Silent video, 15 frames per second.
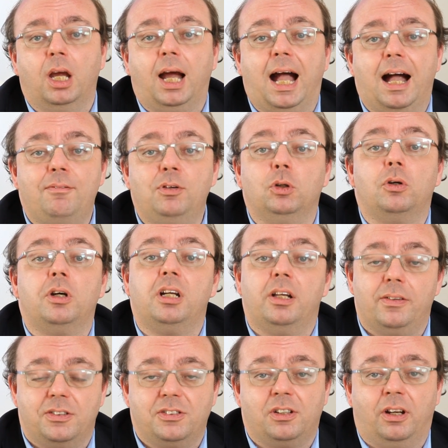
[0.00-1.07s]
Have a look at
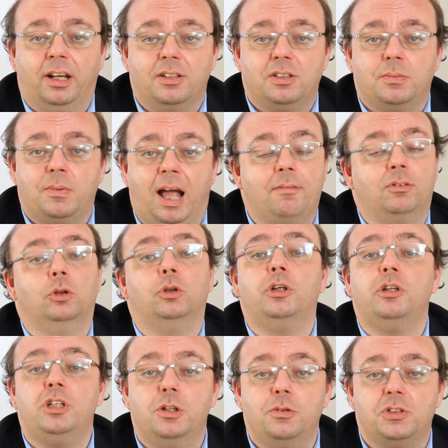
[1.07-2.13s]
other sites, have a look at
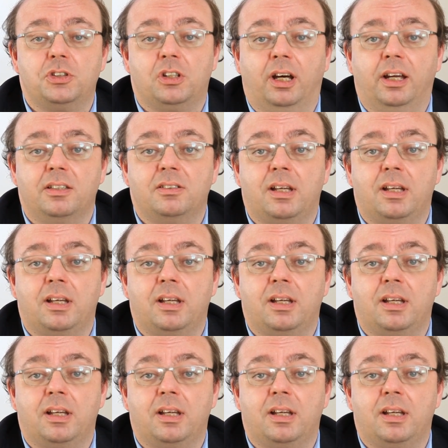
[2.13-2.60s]
news sites,